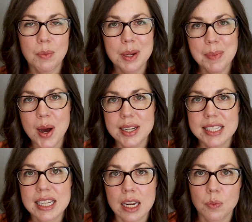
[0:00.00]
then we'd pause
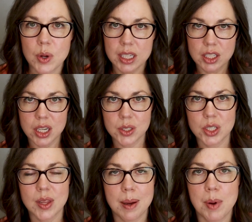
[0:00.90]
it, and we'd go
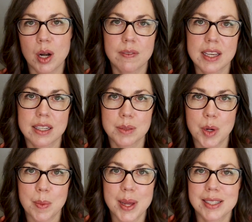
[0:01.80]
do that part of the
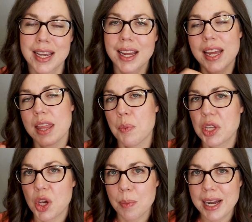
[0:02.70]
experiment, then
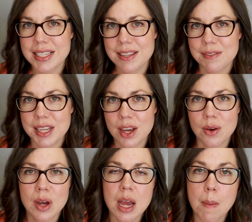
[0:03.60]
we'd go back to the
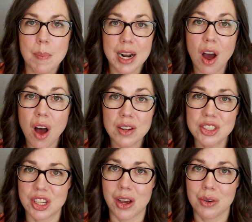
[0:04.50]
video. But
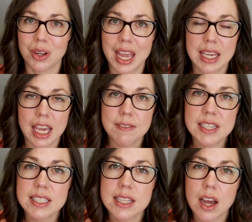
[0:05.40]
also, it gave
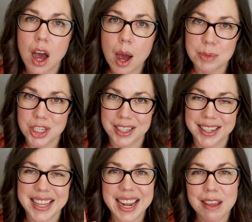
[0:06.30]
us the
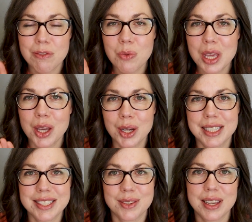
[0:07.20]
option that if we
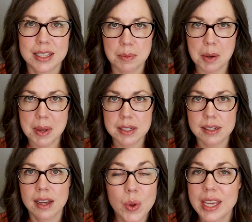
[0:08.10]
couldn't do the experiment,
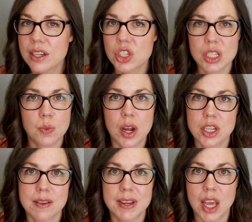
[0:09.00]
we could just
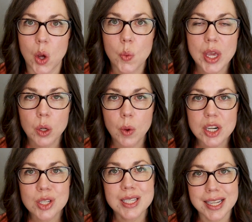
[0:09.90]
watch the video. We could
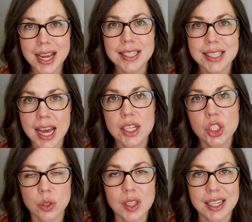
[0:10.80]
watch the science guy
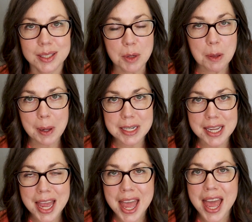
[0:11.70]
do the experiment.